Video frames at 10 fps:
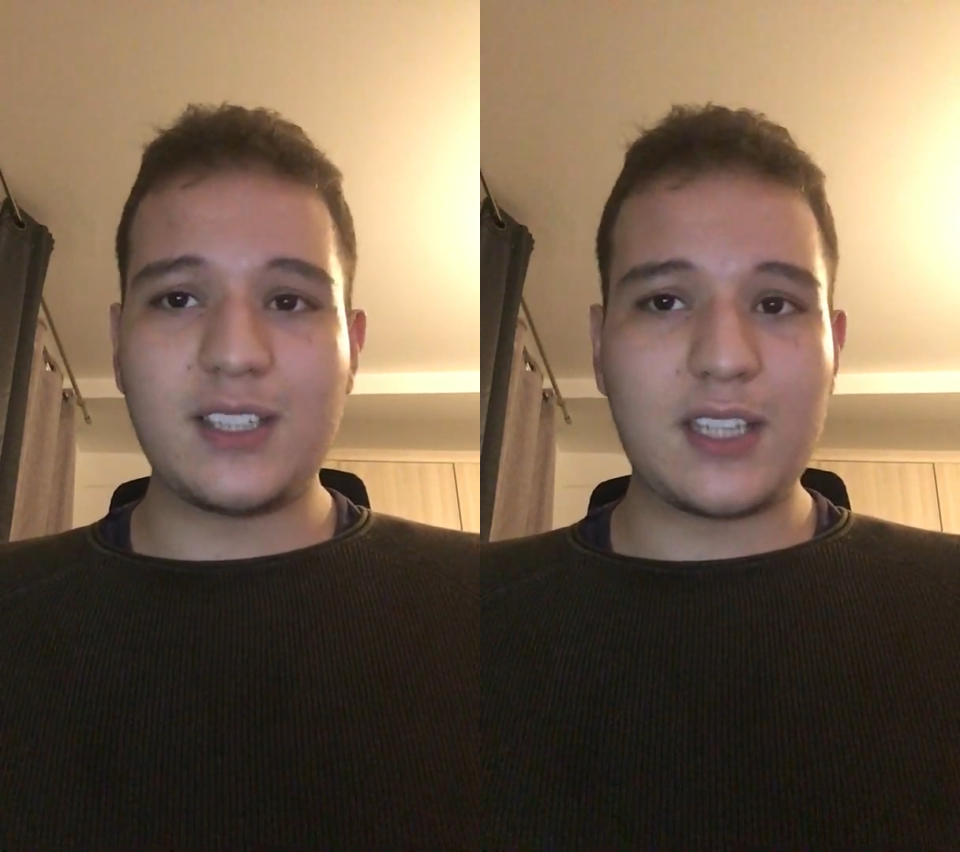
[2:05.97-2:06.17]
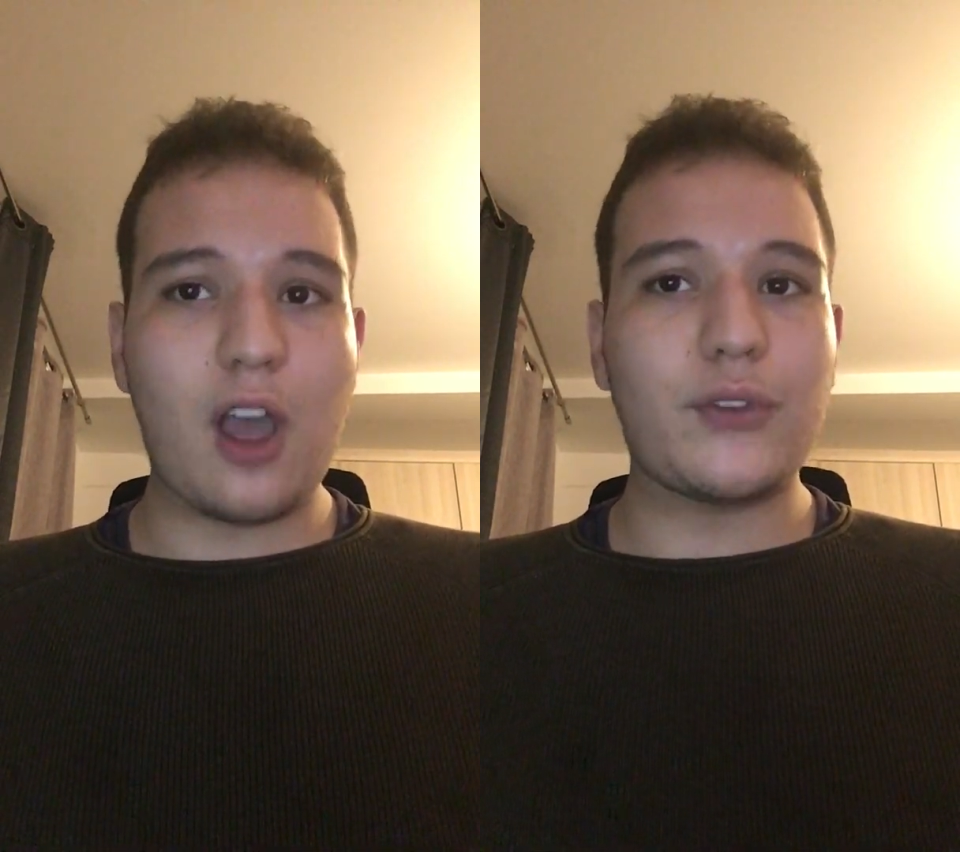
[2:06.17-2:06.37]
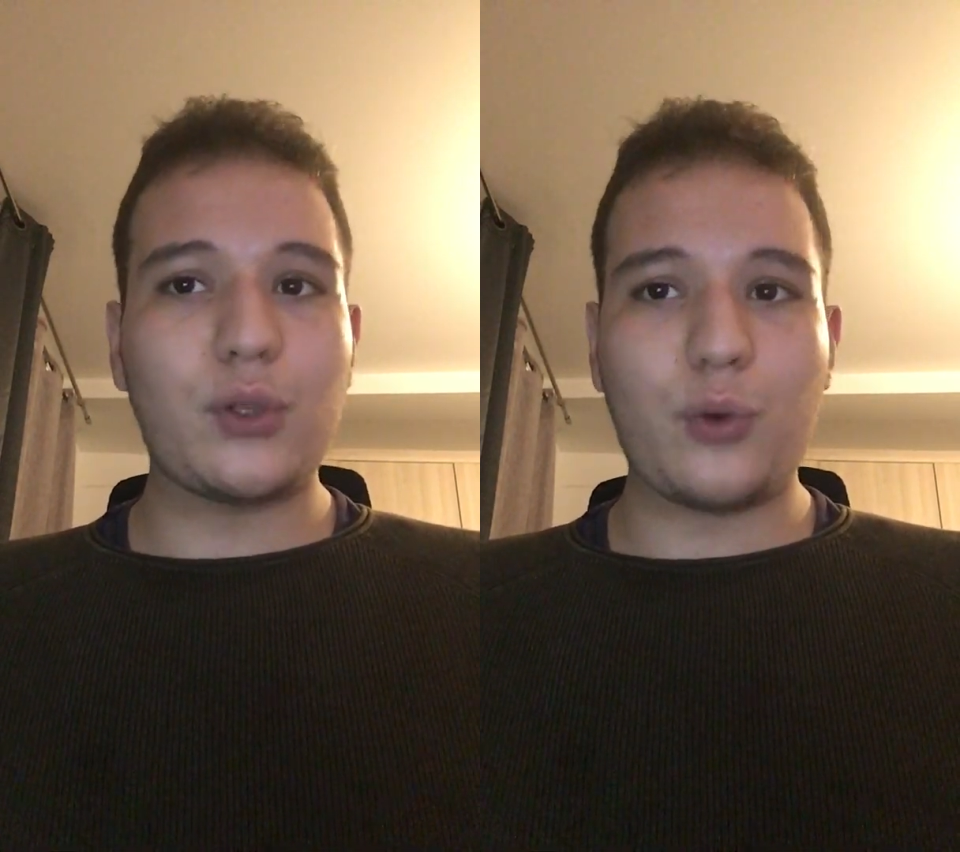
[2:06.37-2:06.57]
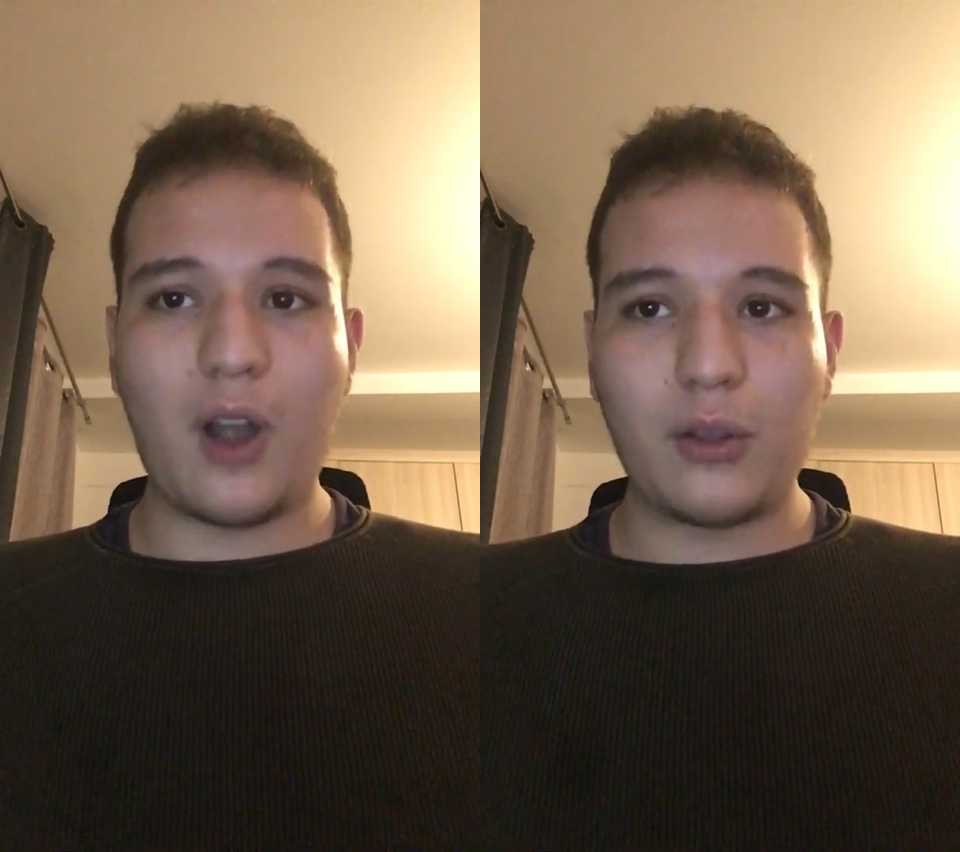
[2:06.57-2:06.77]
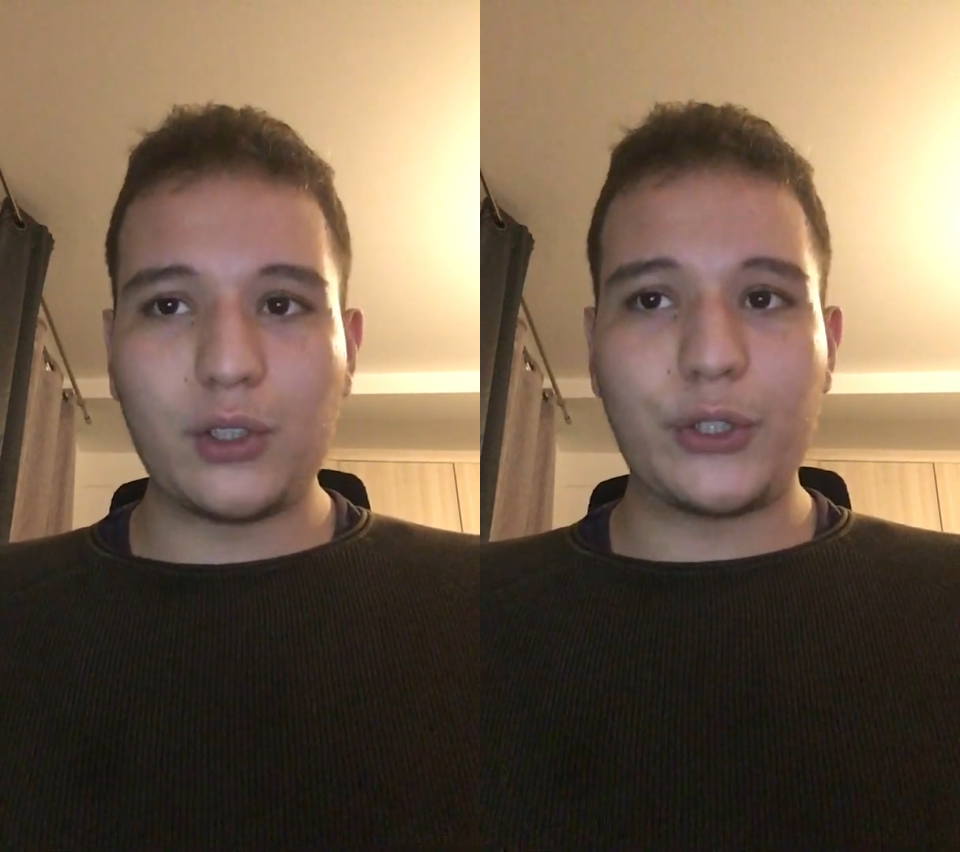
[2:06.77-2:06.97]
of the
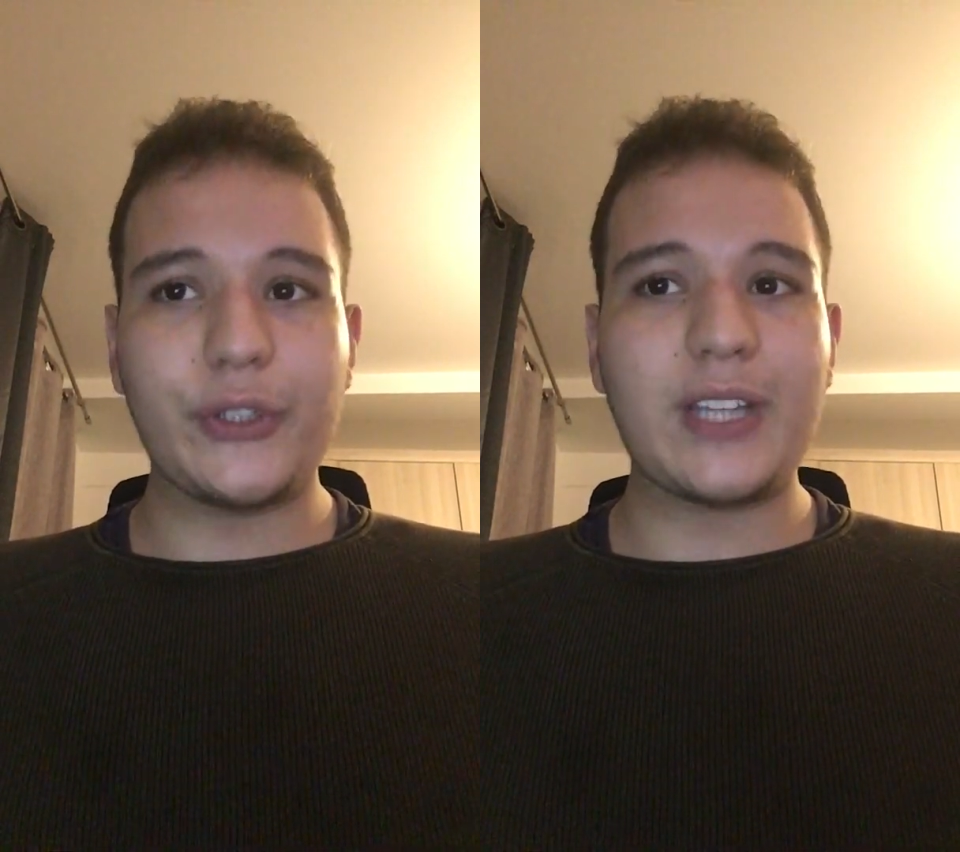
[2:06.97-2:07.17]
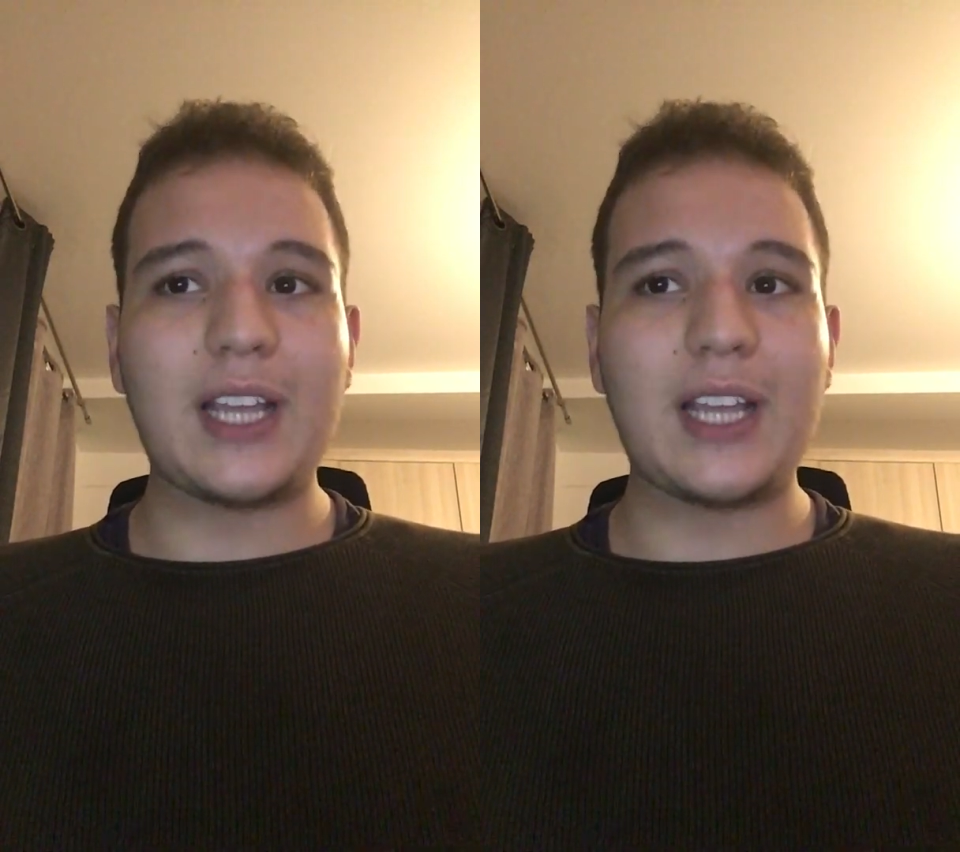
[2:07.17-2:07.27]
Crown Court